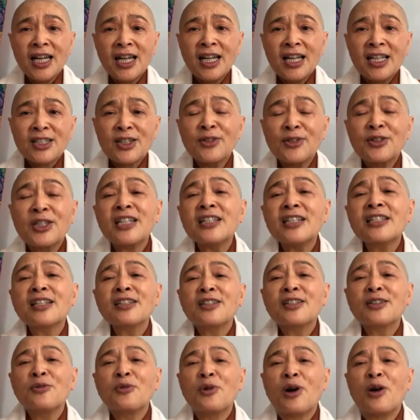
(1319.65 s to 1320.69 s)
So this is
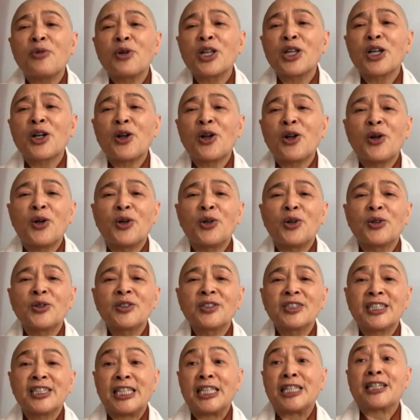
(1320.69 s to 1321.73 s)
what we call
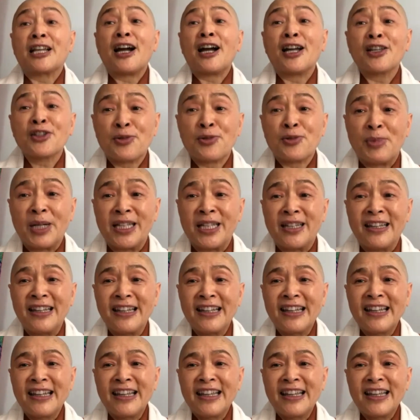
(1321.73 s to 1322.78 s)
detachment,
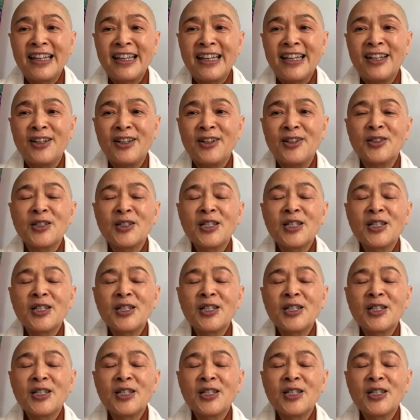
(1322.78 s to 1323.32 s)
you know.